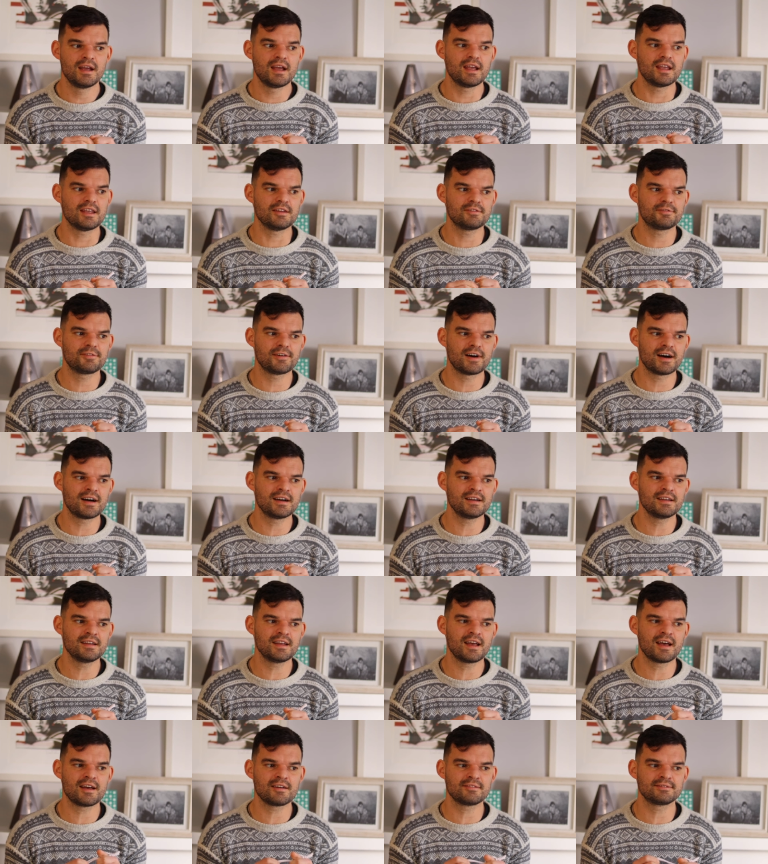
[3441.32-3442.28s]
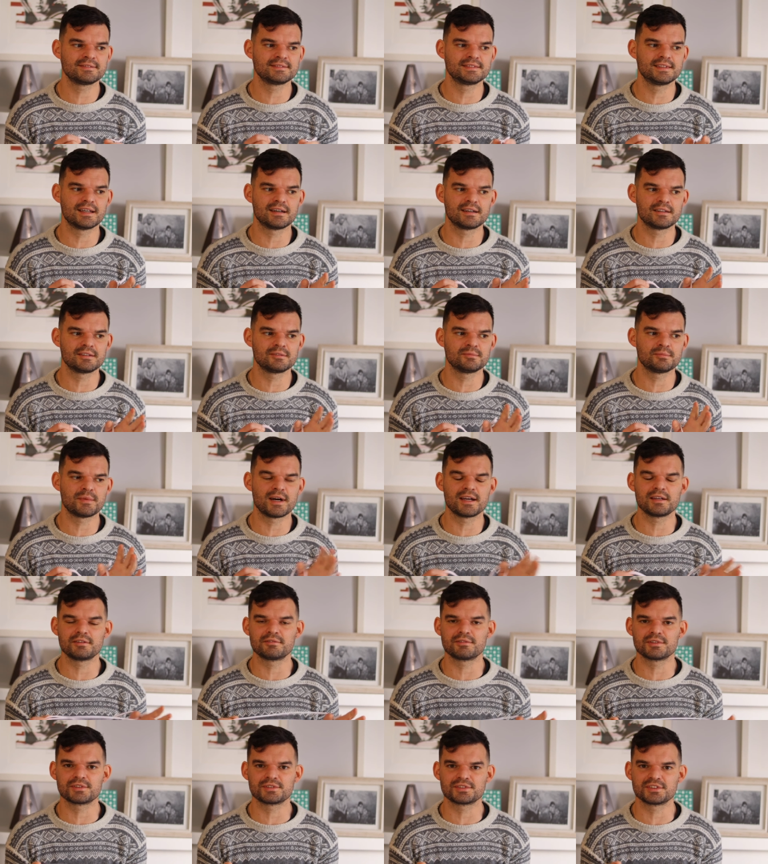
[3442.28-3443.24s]
If I have done my
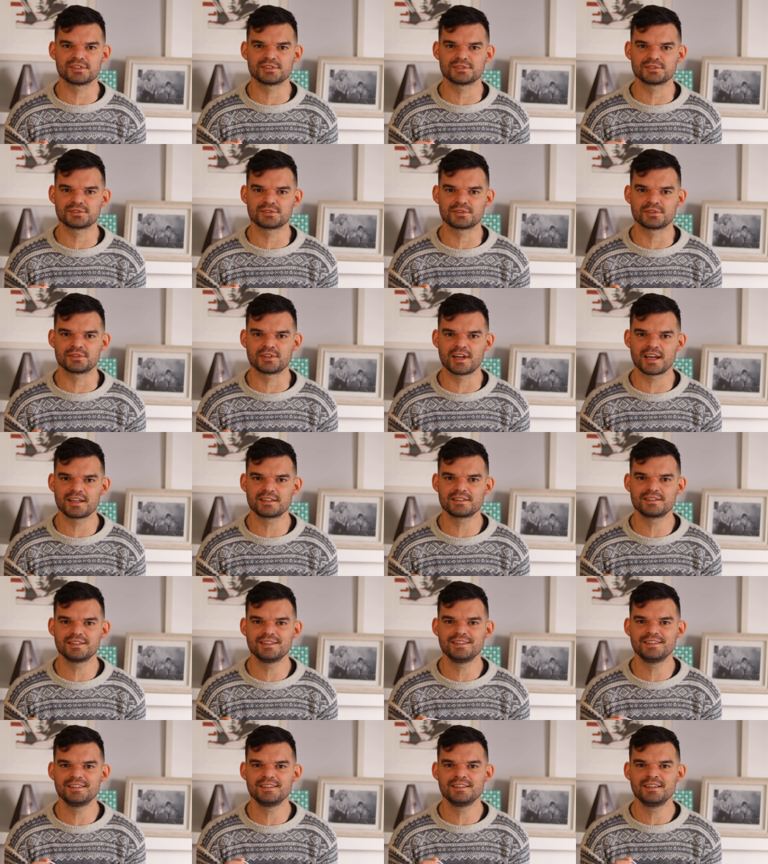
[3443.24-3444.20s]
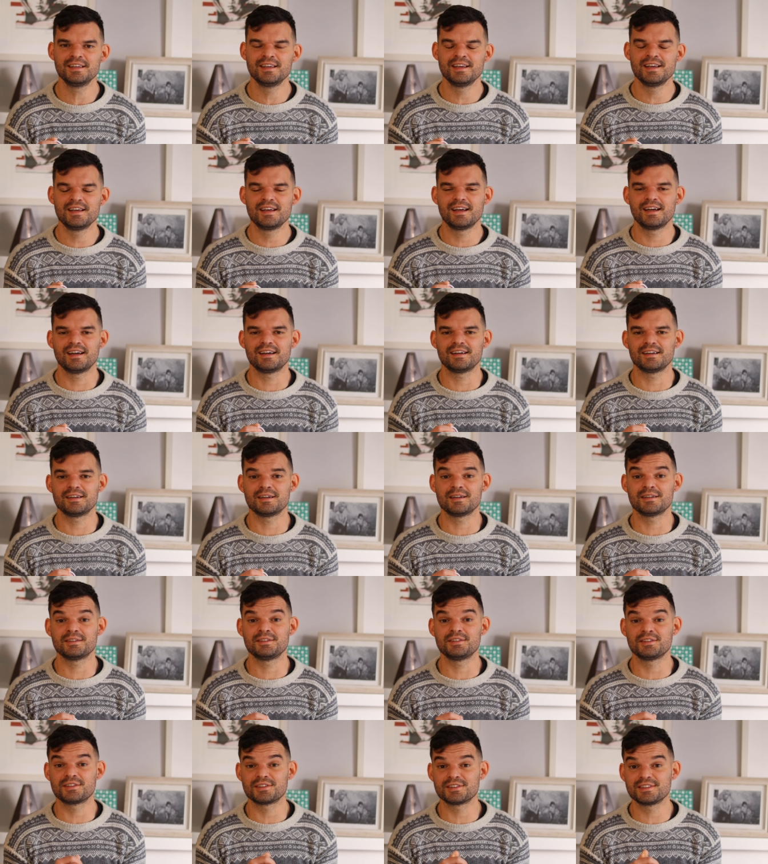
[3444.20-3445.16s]
research correctly, uh,
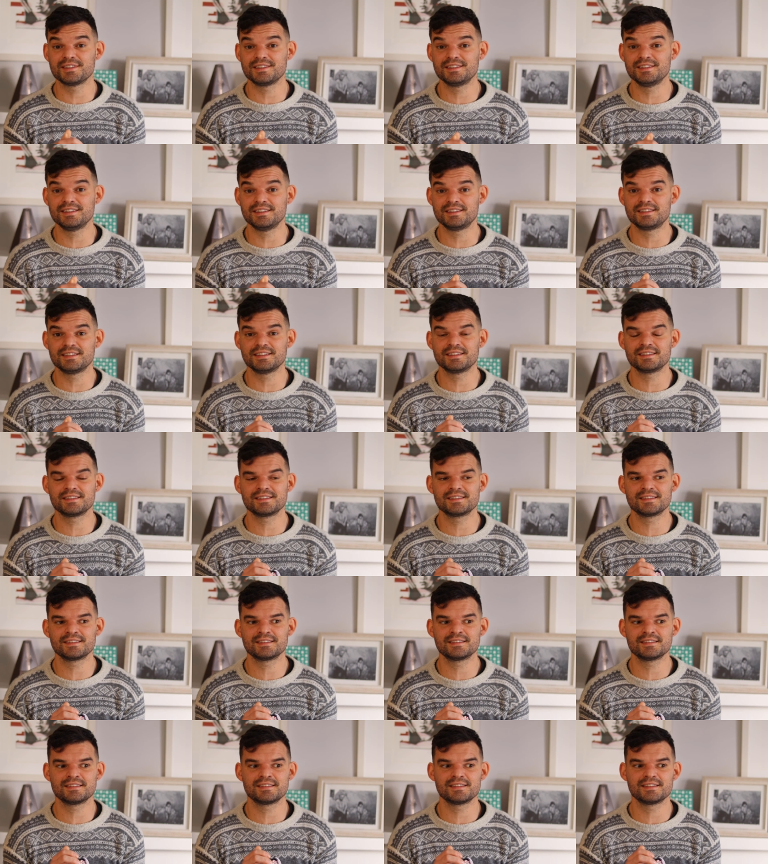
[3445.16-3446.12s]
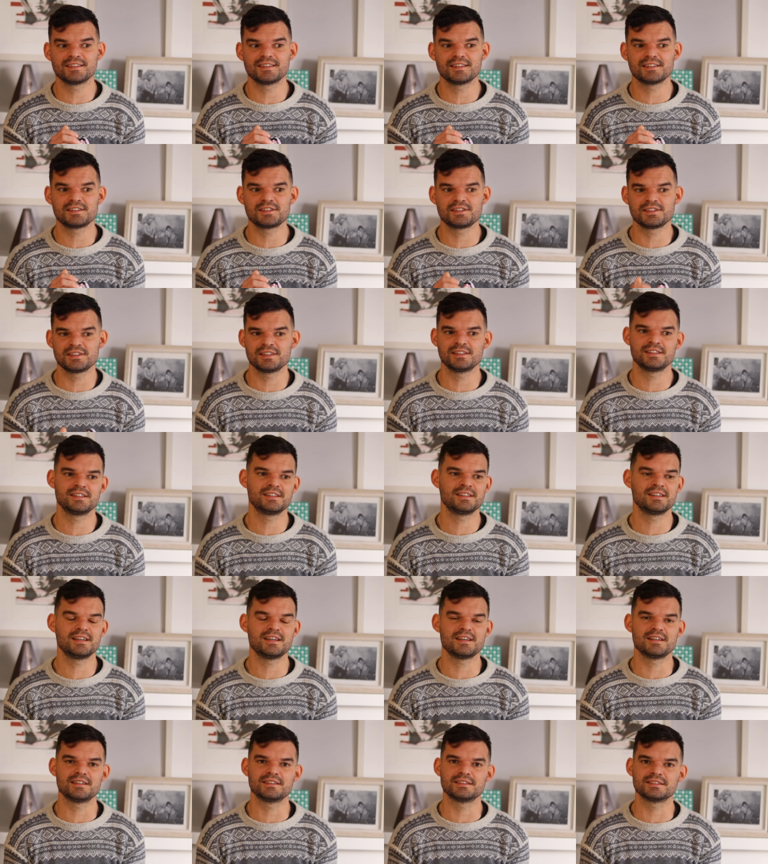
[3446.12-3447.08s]
Nerdy Knitting, she
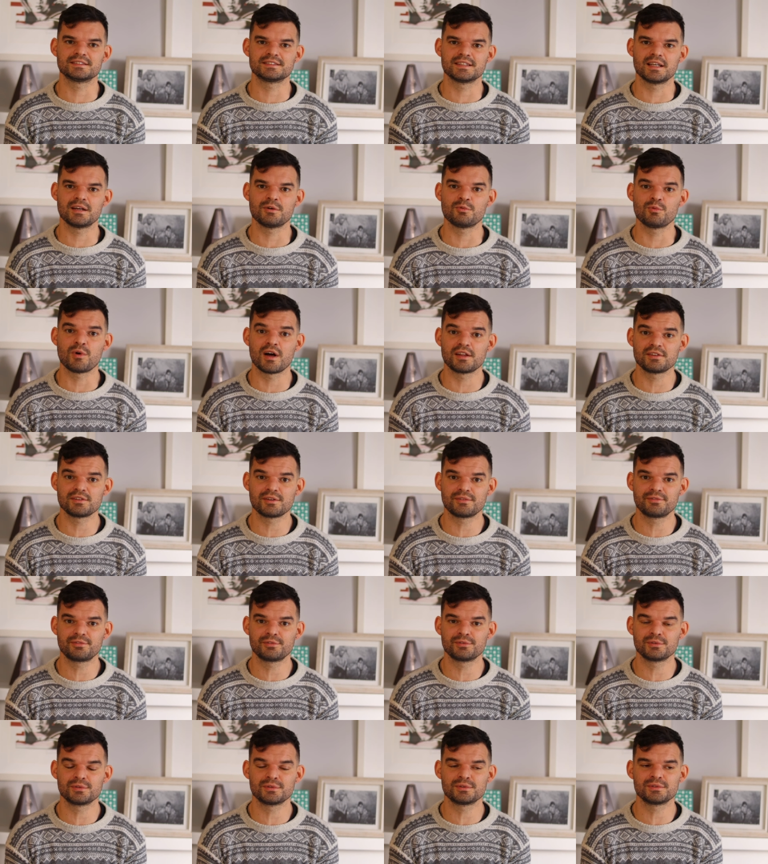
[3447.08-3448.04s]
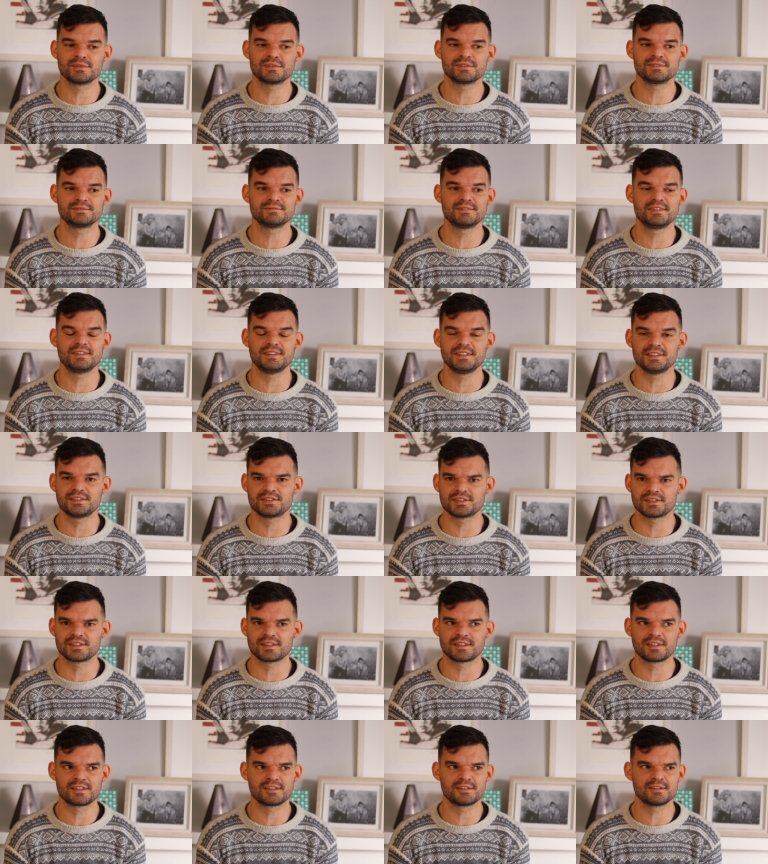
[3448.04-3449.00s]
is a wonderful
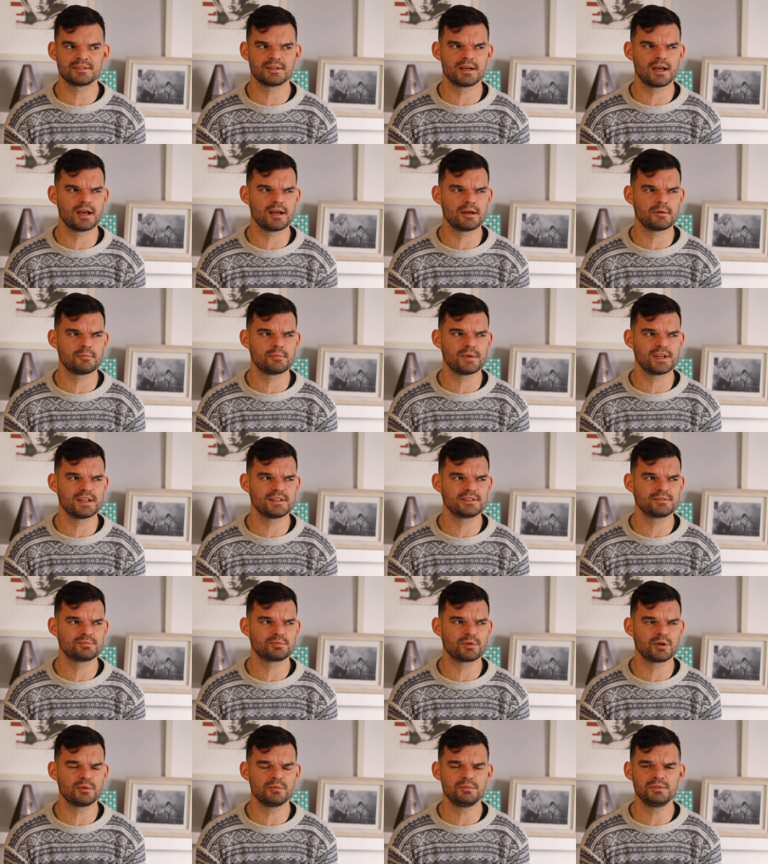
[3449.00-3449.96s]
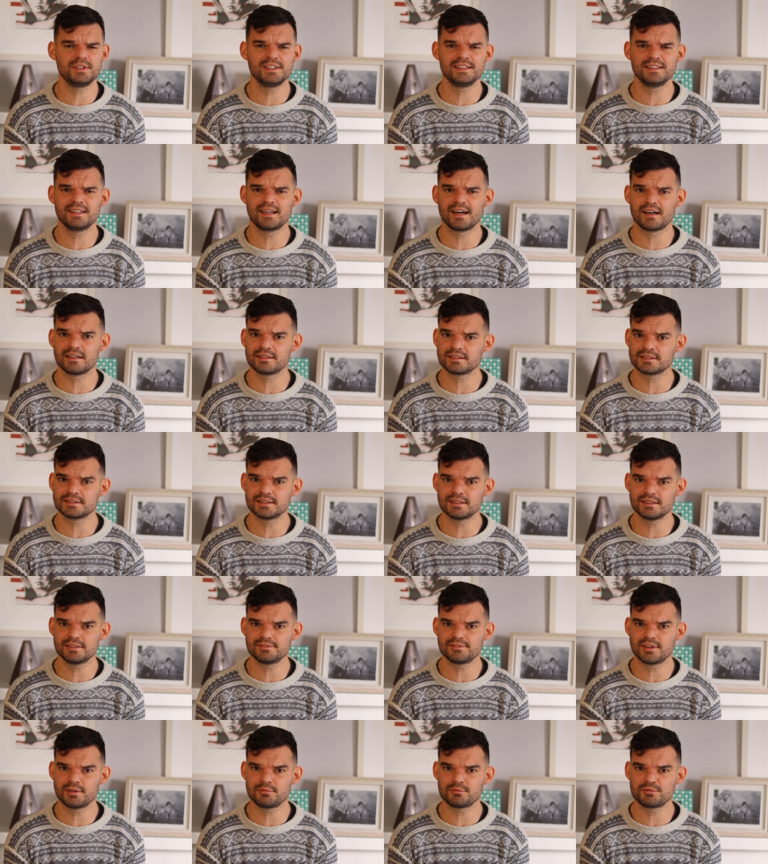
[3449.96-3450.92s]
knitter uh, based probably in Canada
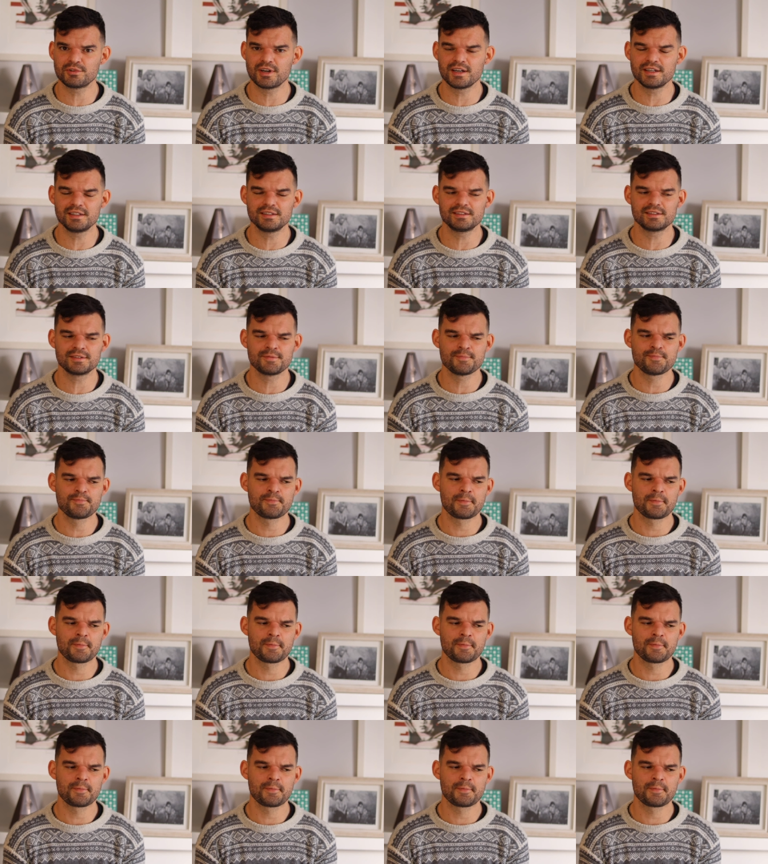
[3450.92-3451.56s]
if I'm right